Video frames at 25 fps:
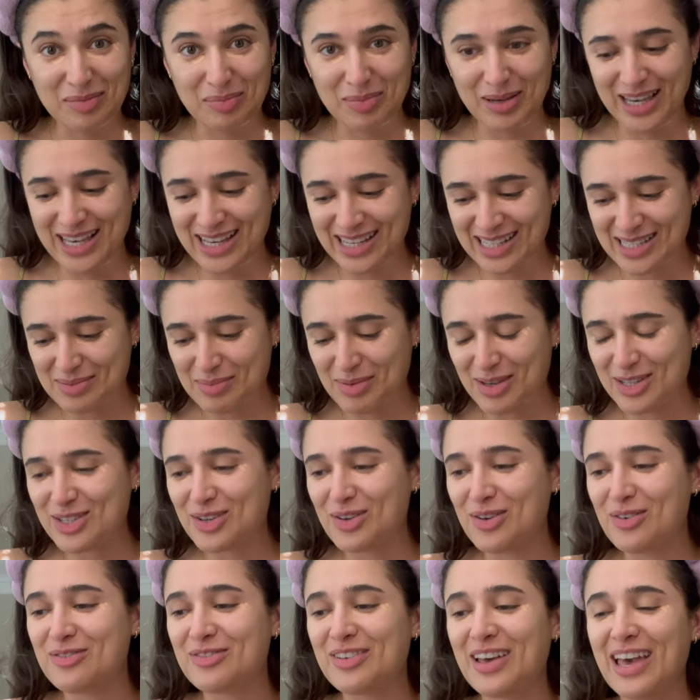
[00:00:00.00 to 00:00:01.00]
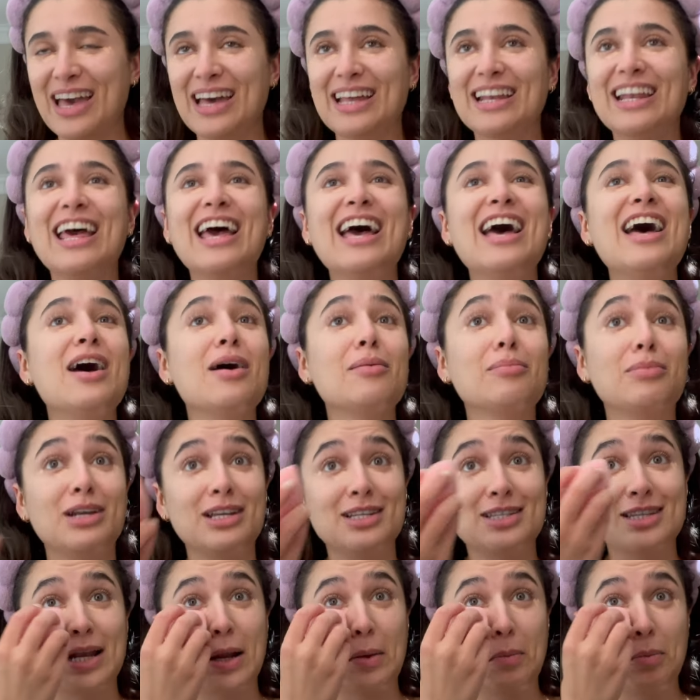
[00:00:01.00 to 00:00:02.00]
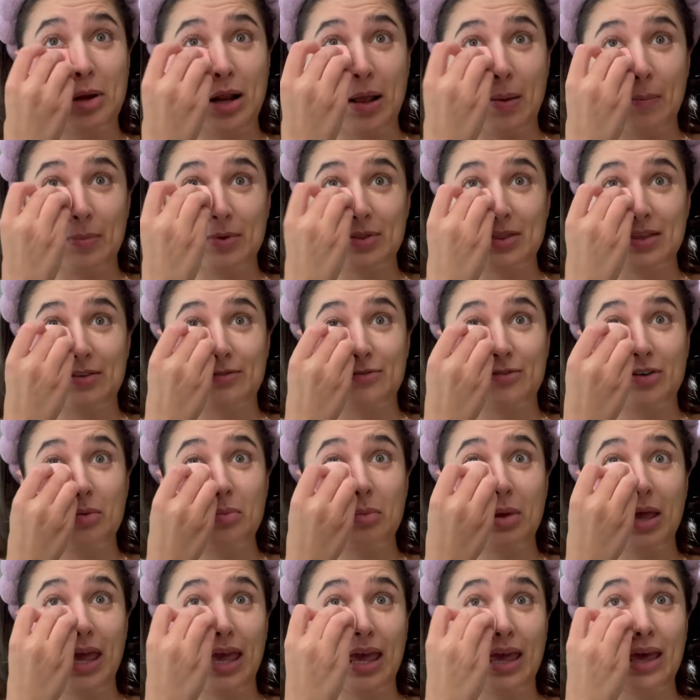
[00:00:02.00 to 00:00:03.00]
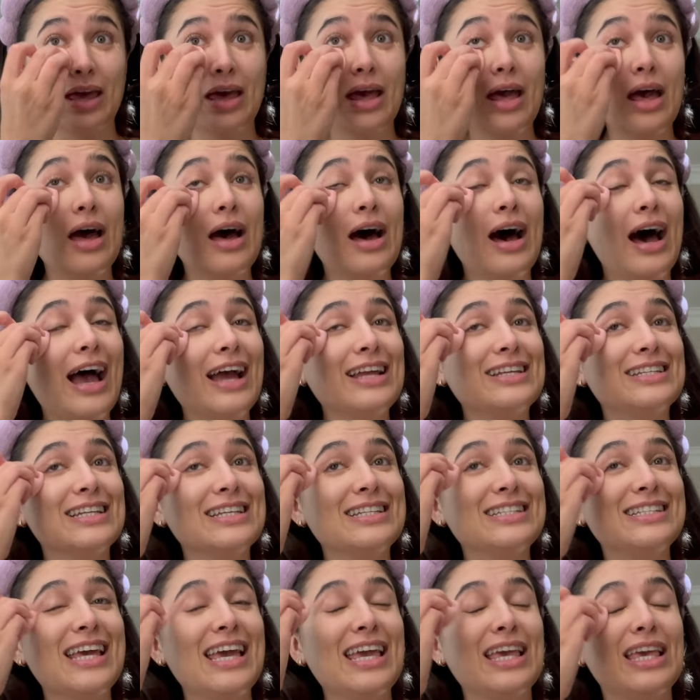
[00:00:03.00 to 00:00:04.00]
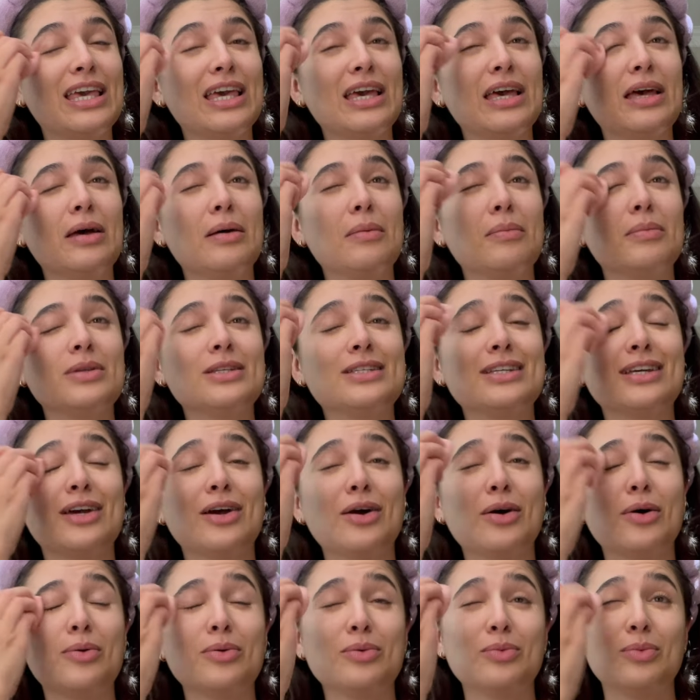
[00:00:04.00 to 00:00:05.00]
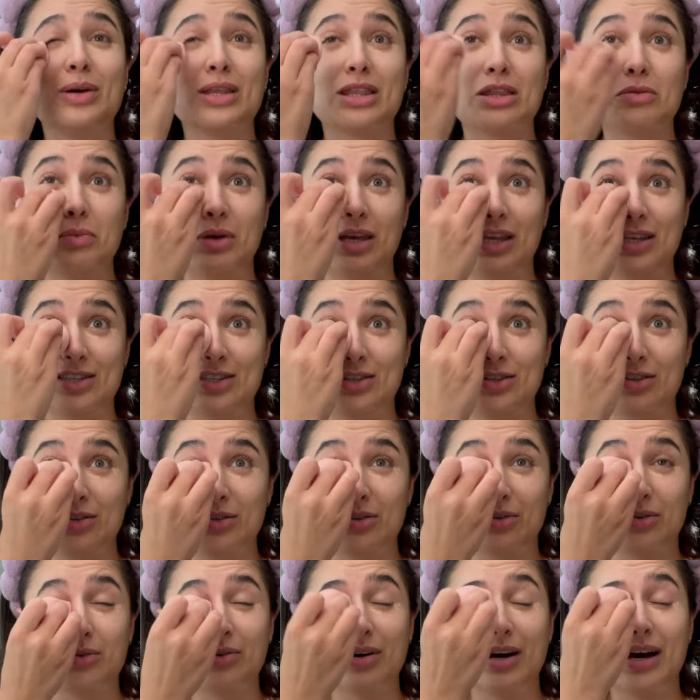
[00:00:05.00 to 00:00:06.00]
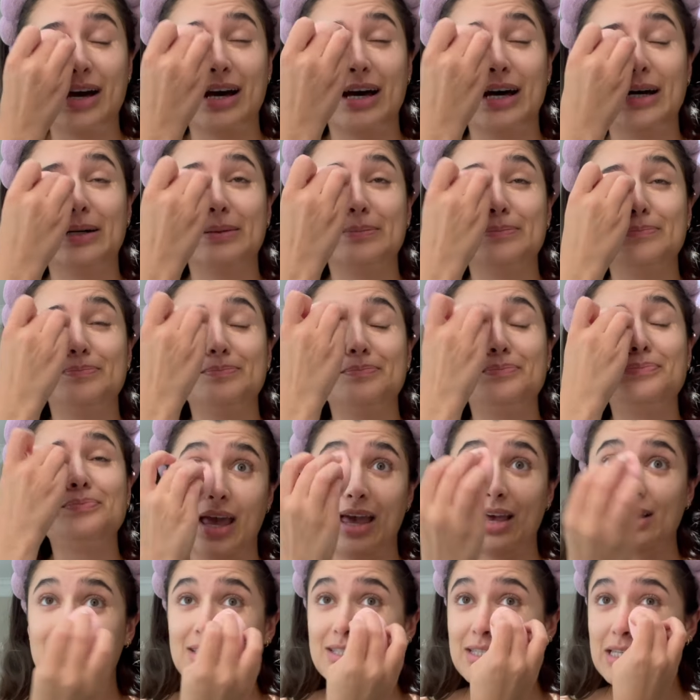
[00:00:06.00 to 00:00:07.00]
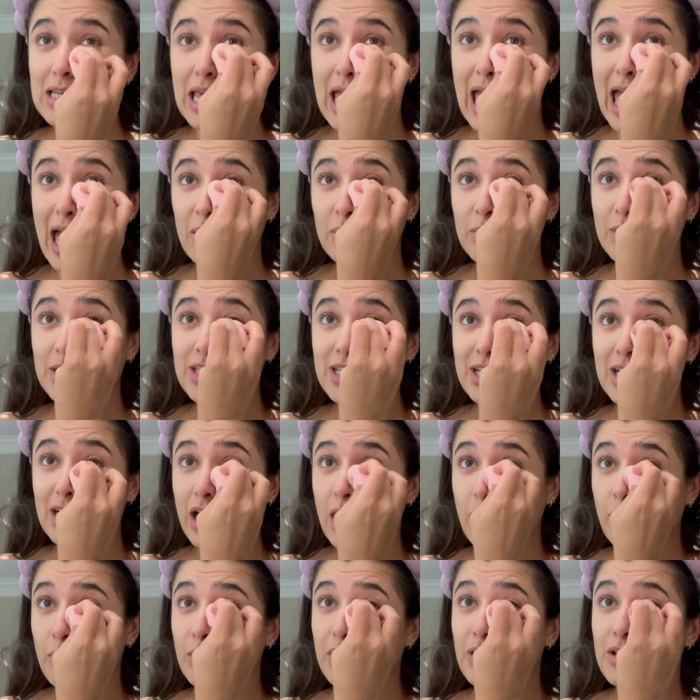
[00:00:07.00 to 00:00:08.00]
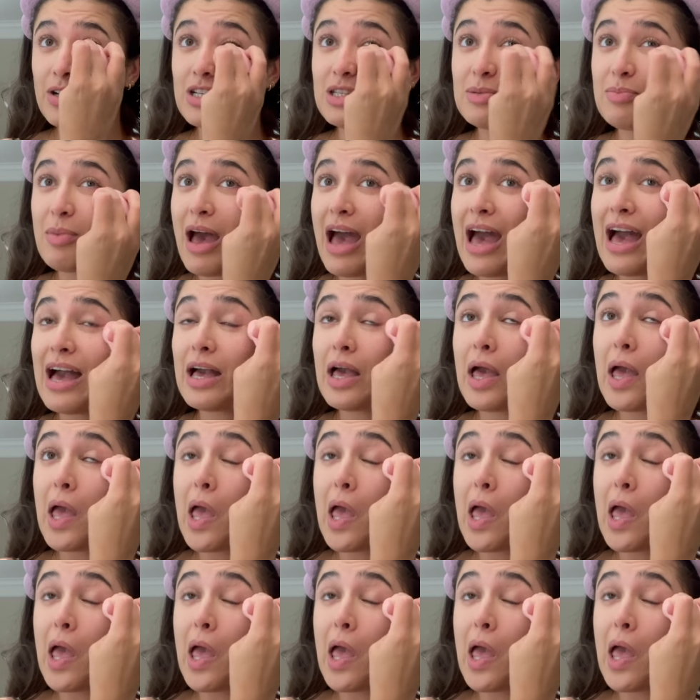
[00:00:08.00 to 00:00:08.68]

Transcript: biggest musical fan, but he's gonna put up with it for me. I did take him to go with me to um, see Hamilton a couple years back,